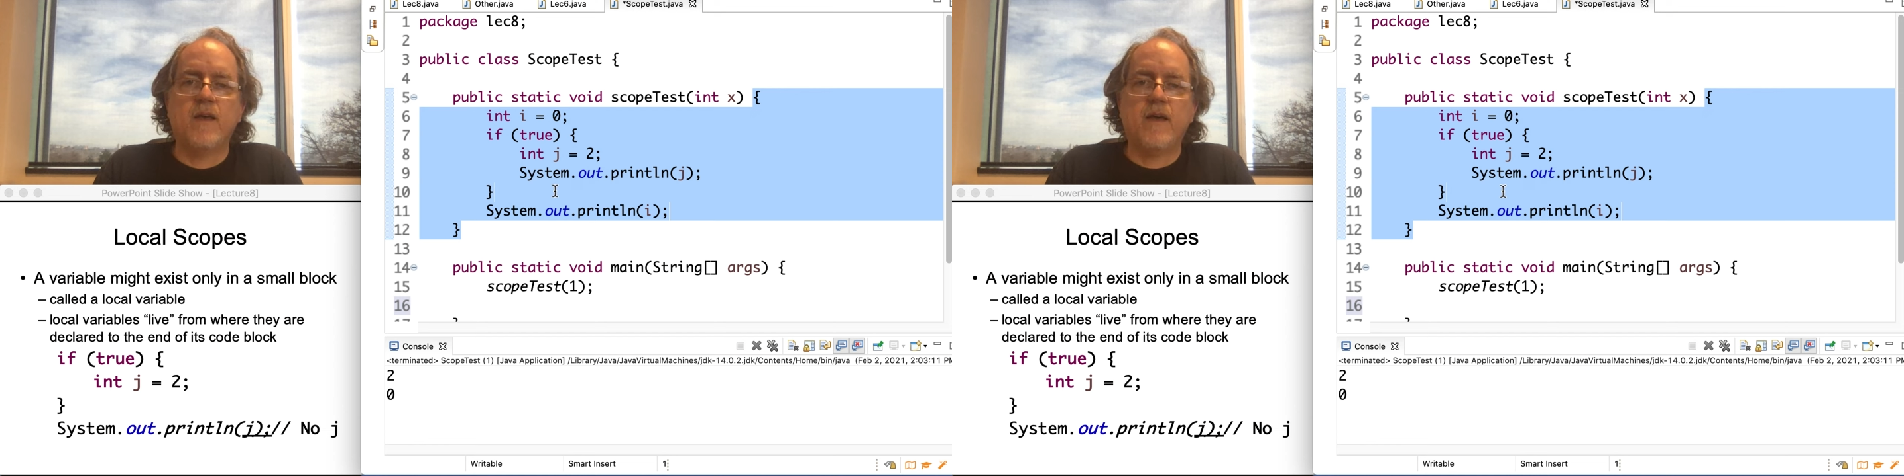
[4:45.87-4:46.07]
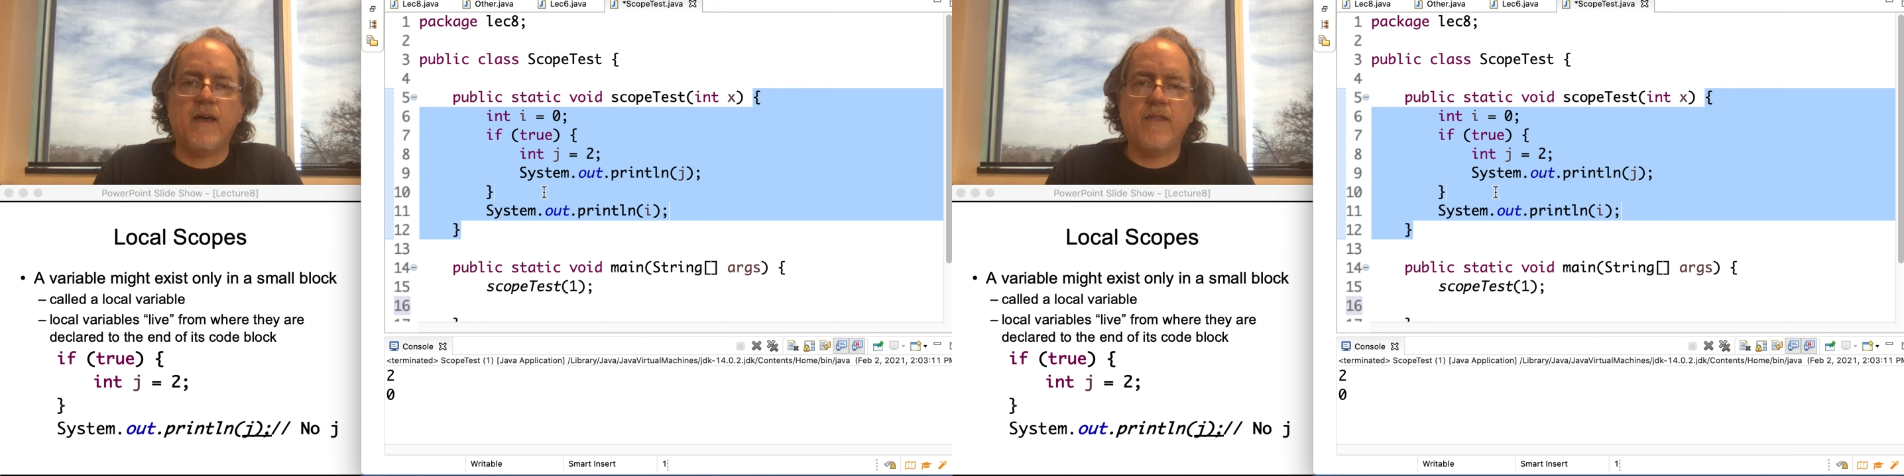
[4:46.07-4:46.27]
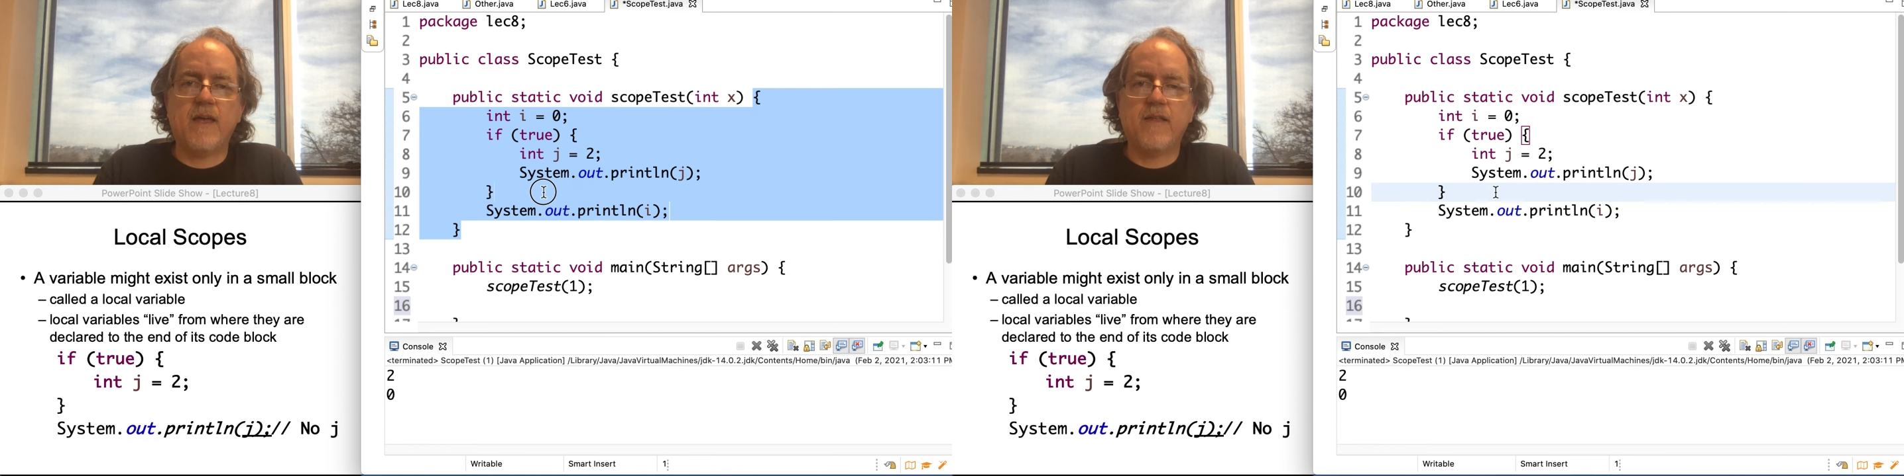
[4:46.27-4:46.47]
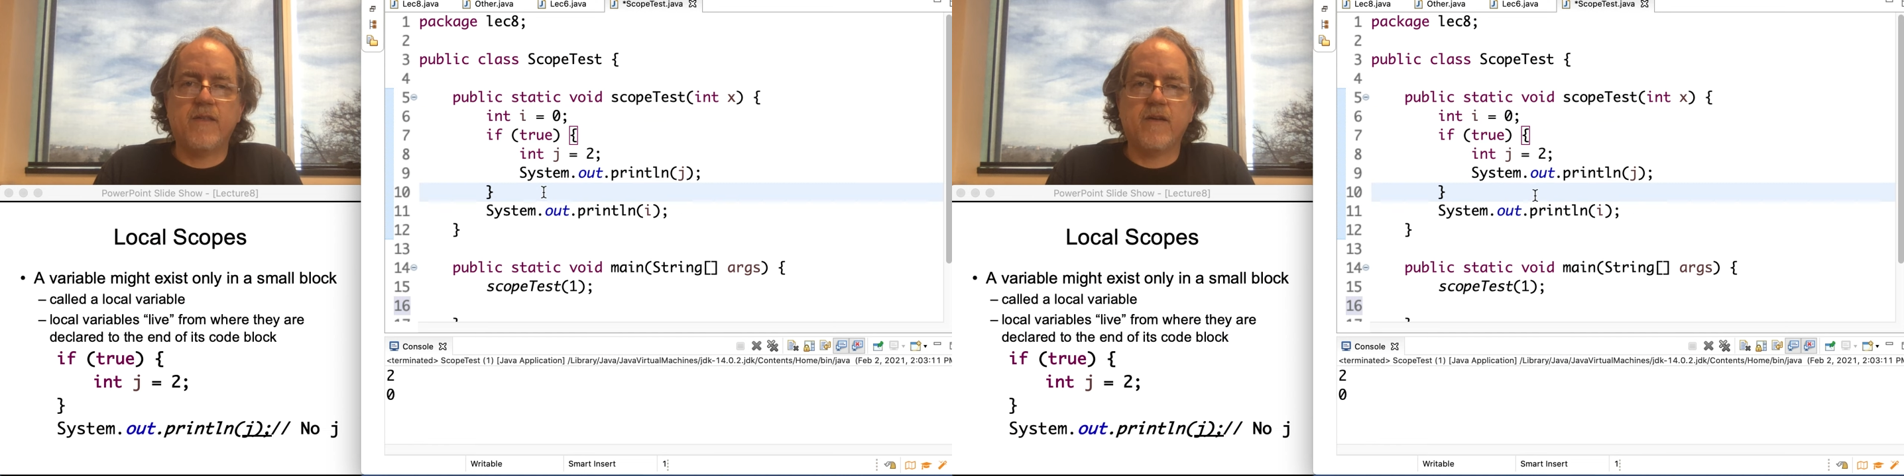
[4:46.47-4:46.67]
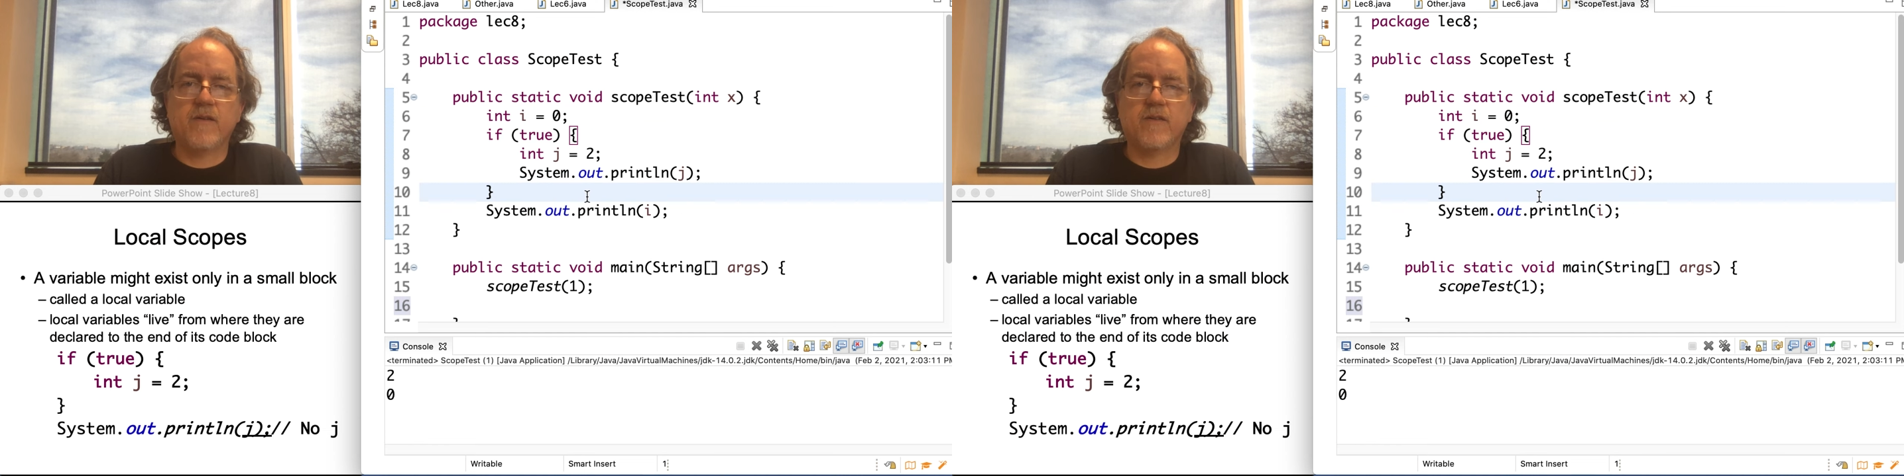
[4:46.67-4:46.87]
And then
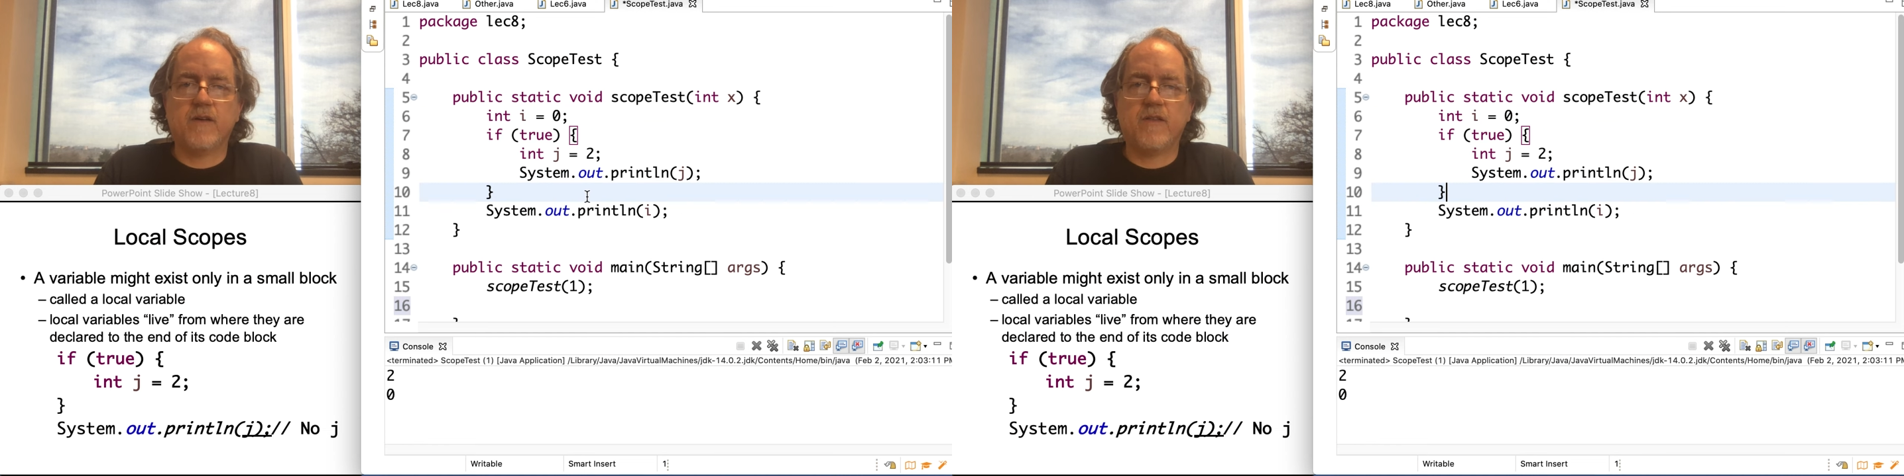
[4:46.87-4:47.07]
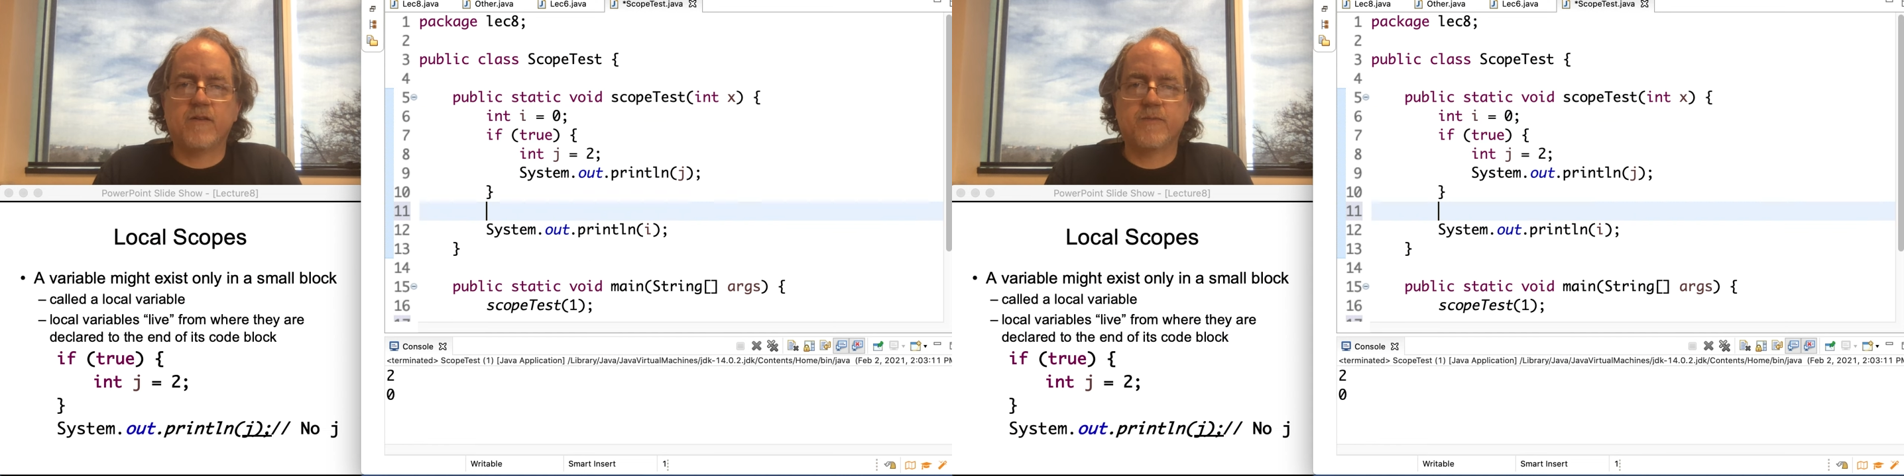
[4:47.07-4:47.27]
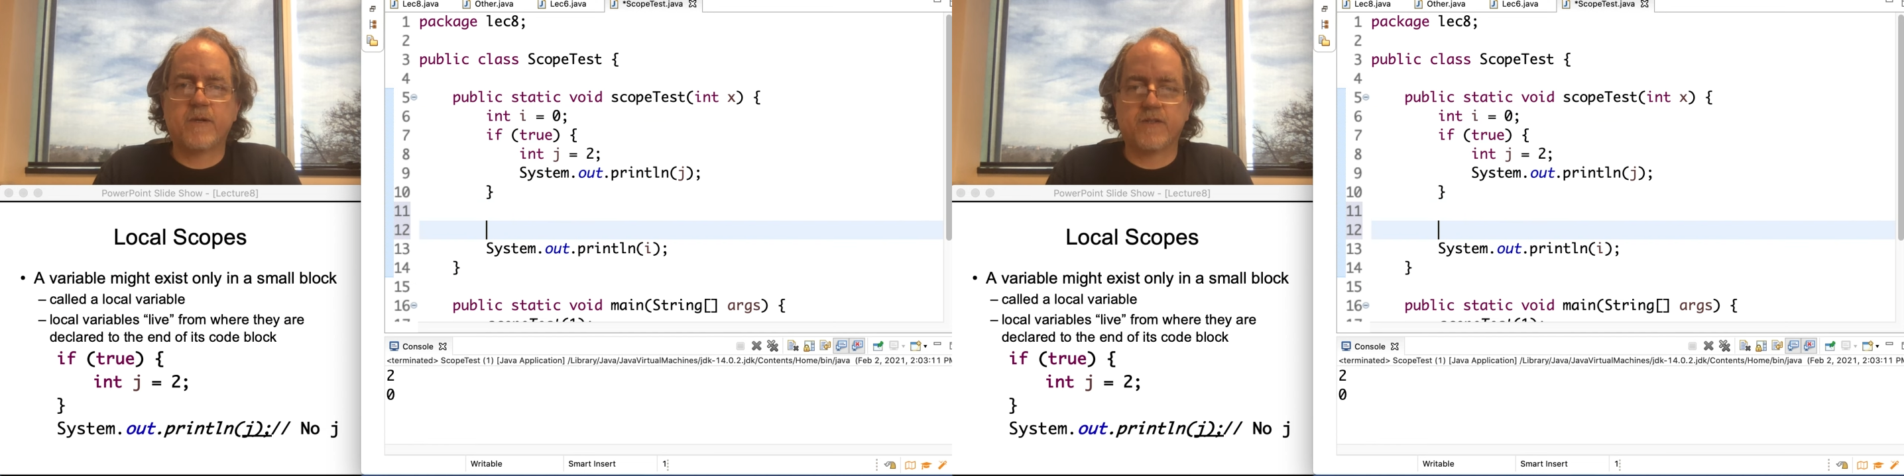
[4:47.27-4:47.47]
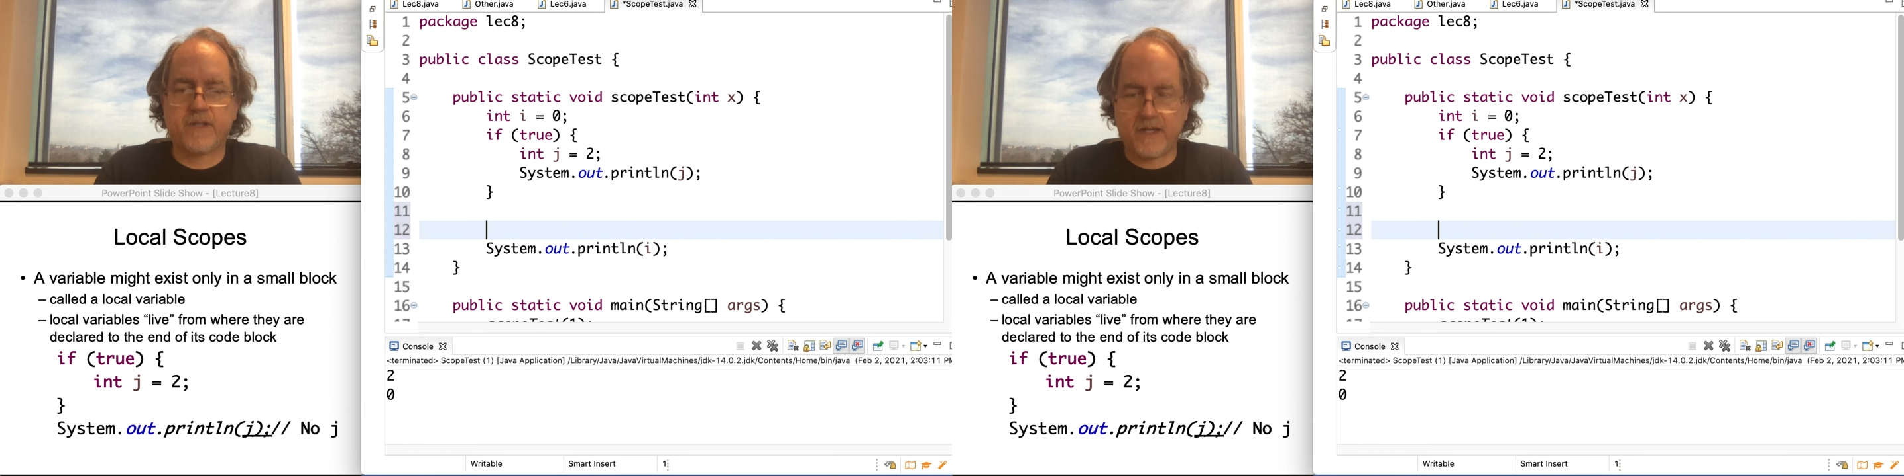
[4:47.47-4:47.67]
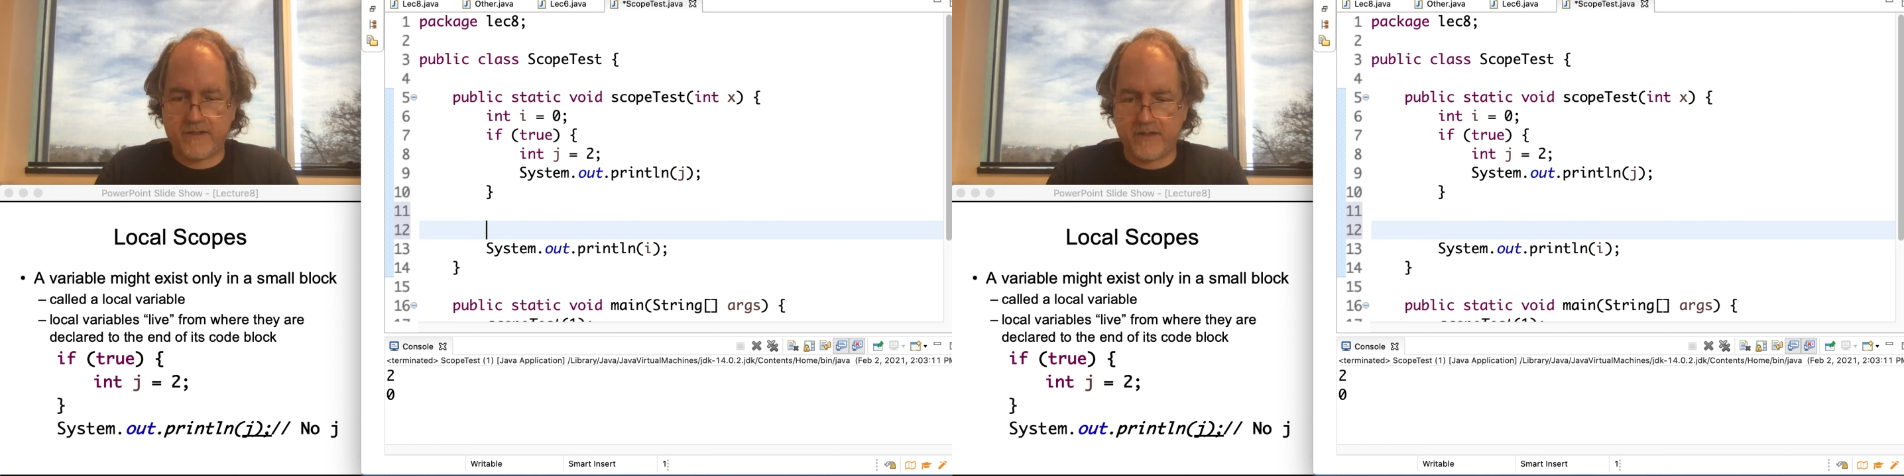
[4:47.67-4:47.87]
there are other special
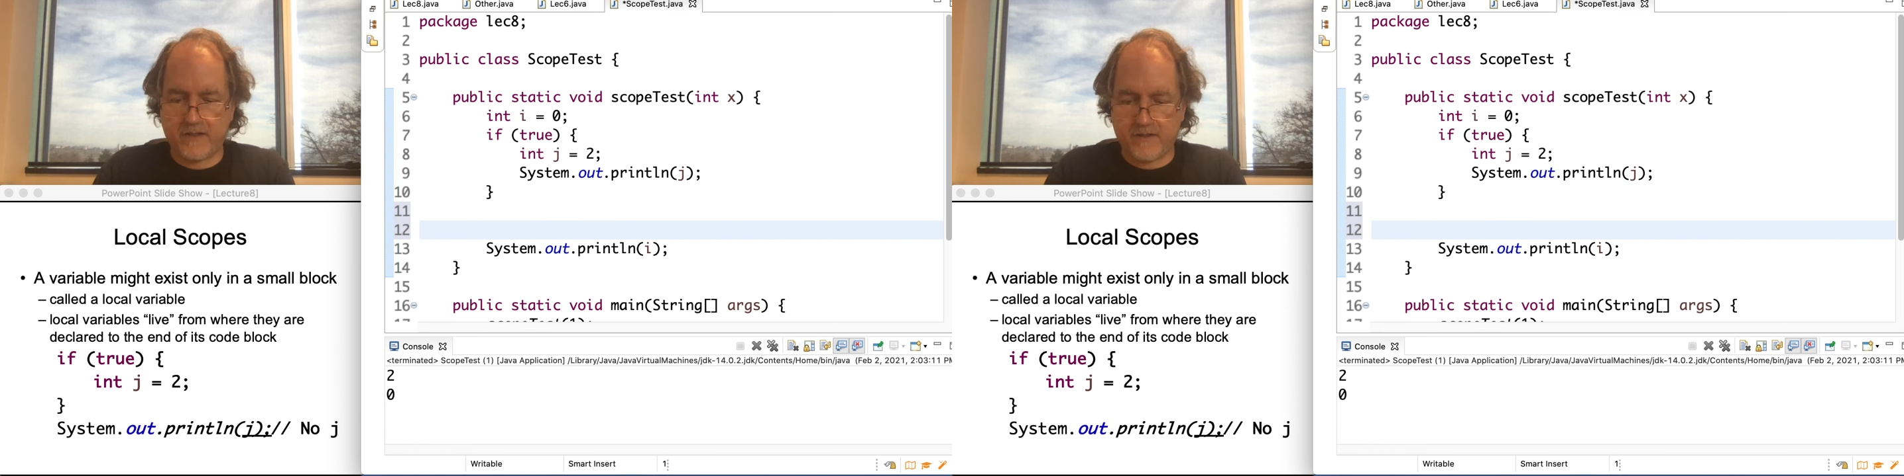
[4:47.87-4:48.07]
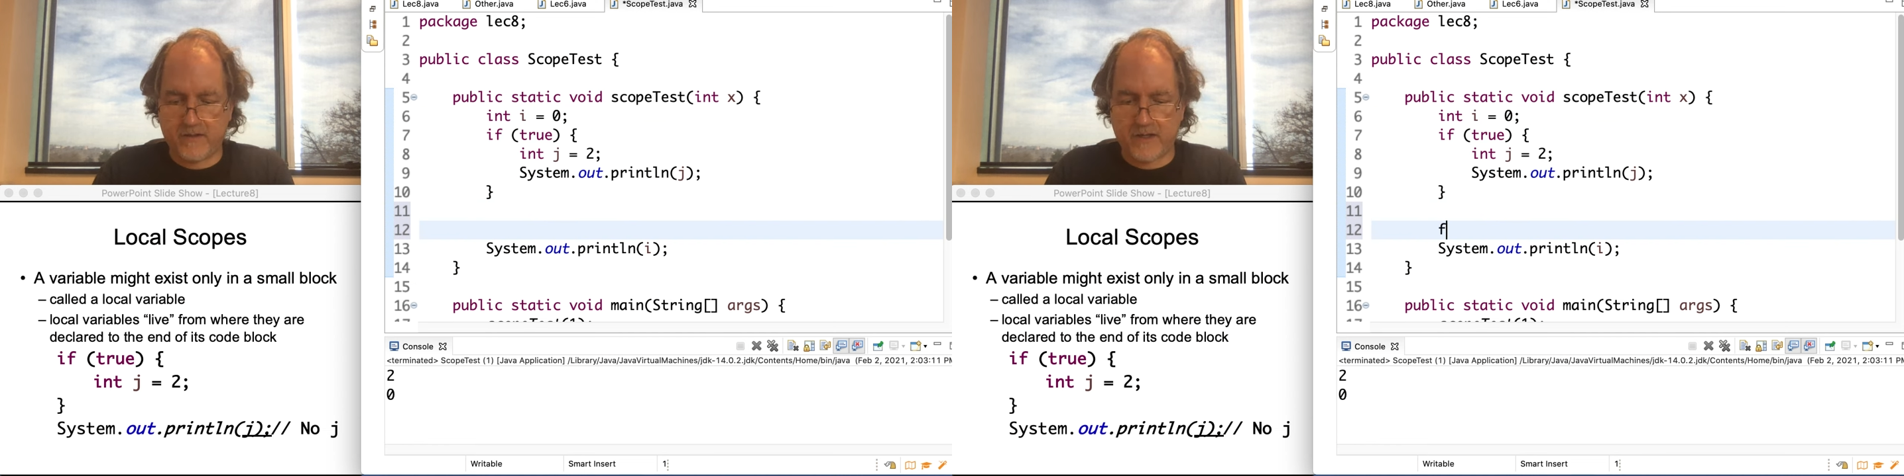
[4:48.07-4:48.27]
cases,